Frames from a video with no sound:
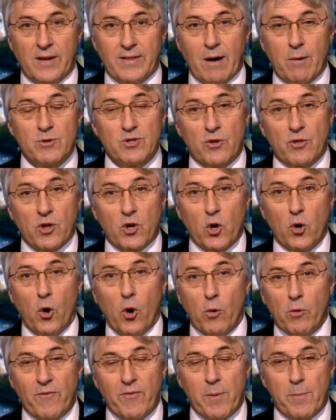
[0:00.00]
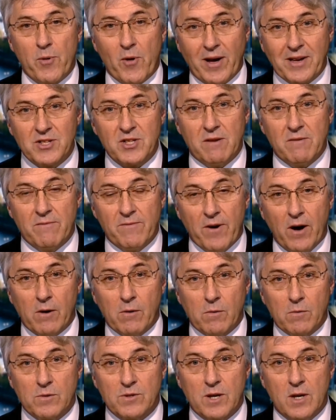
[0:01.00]
And that was at the core of the Brexit
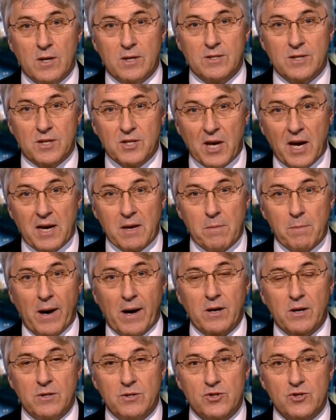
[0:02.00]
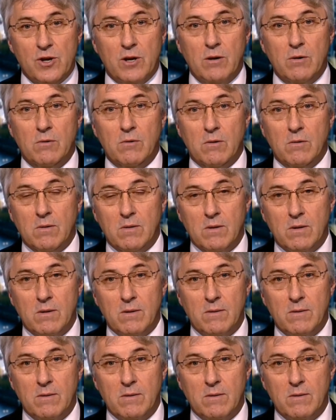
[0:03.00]
vote to take back control.